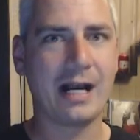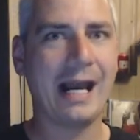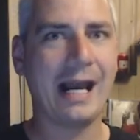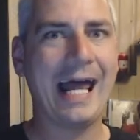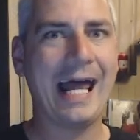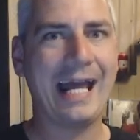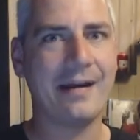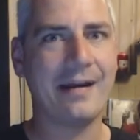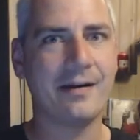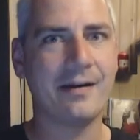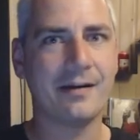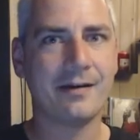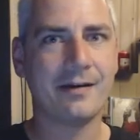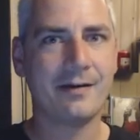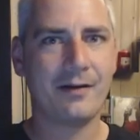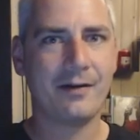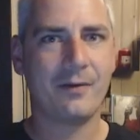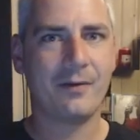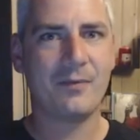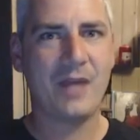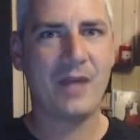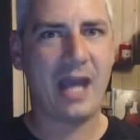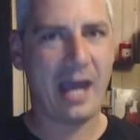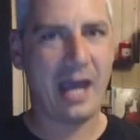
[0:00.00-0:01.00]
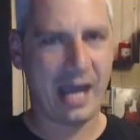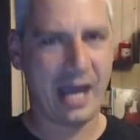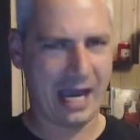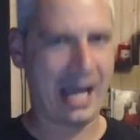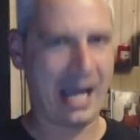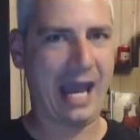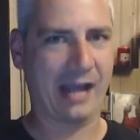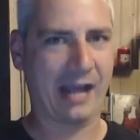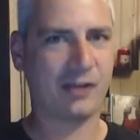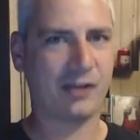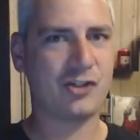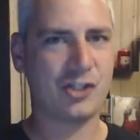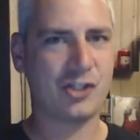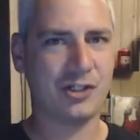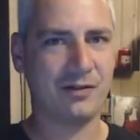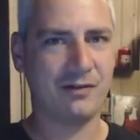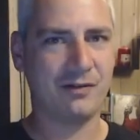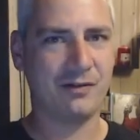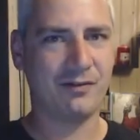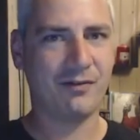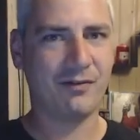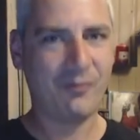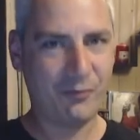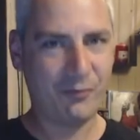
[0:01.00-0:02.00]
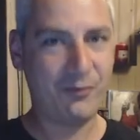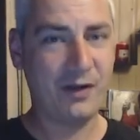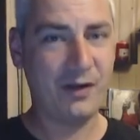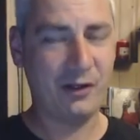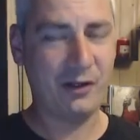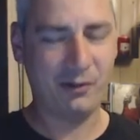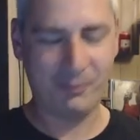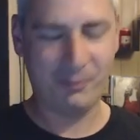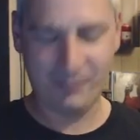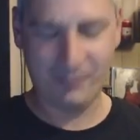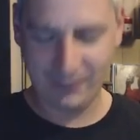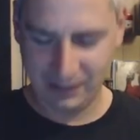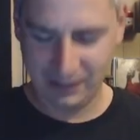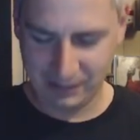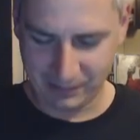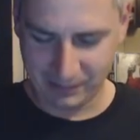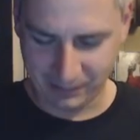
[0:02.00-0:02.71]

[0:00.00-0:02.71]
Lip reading: Glenn action film